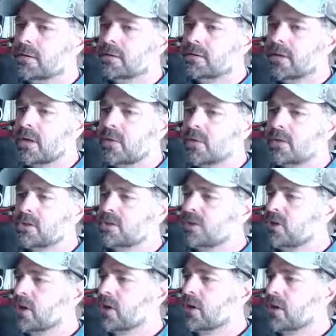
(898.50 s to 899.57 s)
So we're just
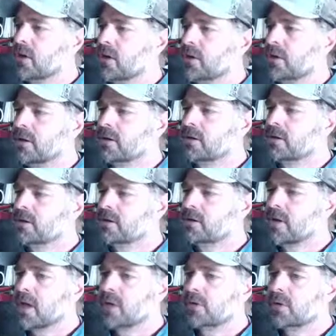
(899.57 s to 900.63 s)
chugging along here. This is
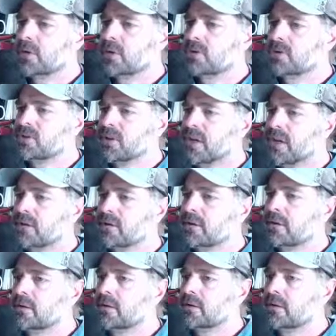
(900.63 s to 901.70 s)
kind of real
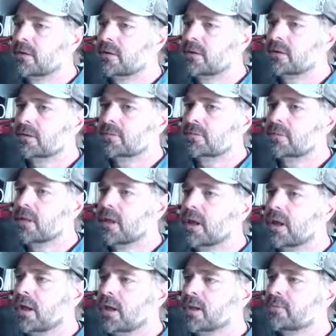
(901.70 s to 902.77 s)
standard
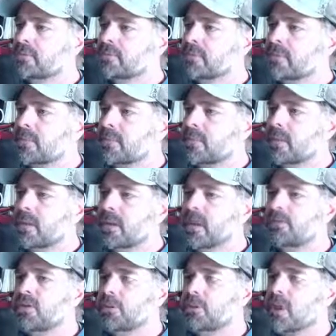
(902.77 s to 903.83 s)
play.
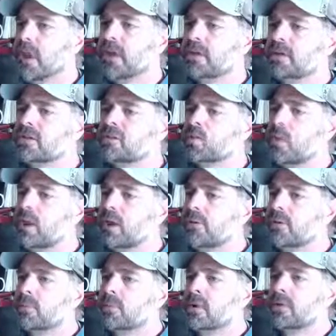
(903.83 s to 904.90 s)
If you're playing this way,
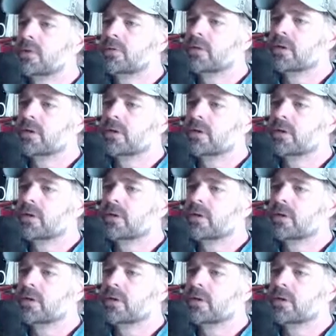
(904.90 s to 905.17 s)
if you're playing a